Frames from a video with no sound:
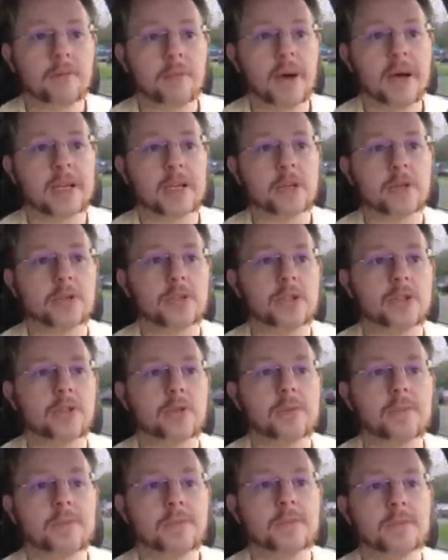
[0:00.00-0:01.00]
YouTube
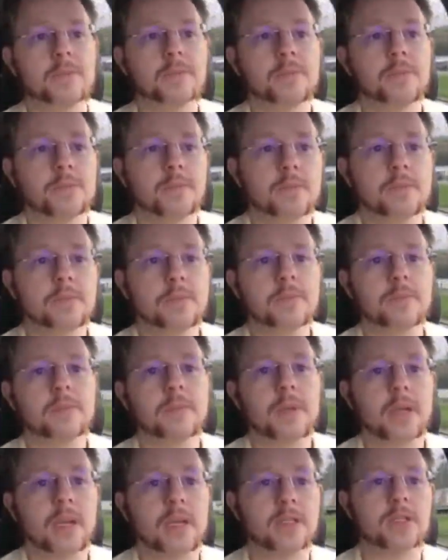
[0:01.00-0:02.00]

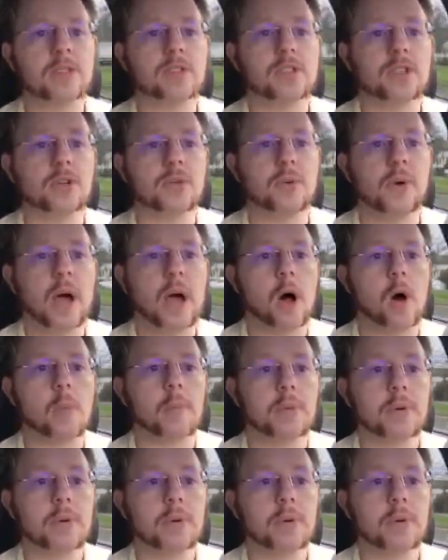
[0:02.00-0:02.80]
is to help,